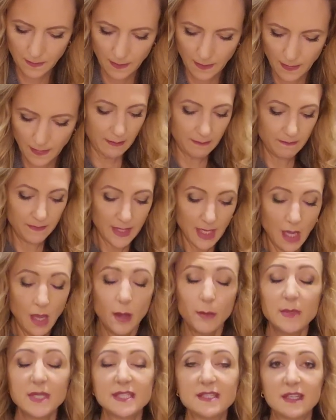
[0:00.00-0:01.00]
Okay, I'm
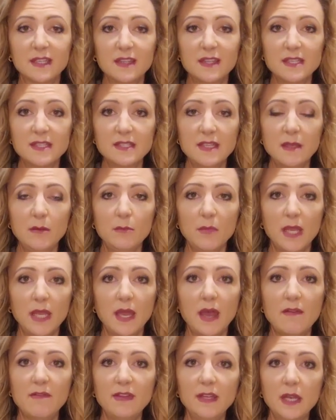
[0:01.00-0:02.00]
going to stick this in my
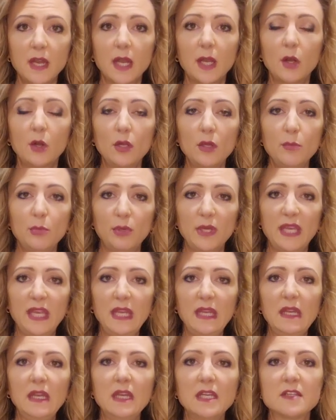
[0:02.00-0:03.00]
oven. I already
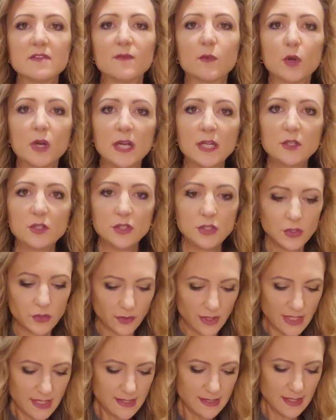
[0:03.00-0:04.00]
preheated it to 400
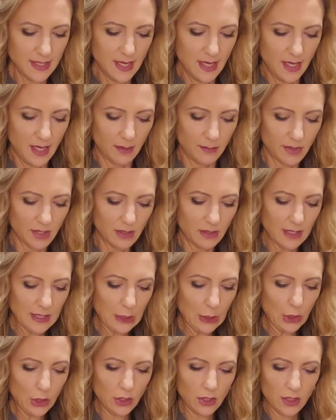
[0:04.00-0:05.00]
degrees. I'm going to let
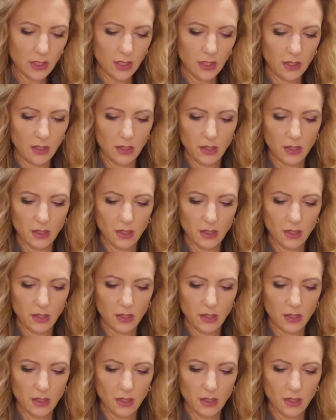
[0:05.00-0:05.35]
it cook.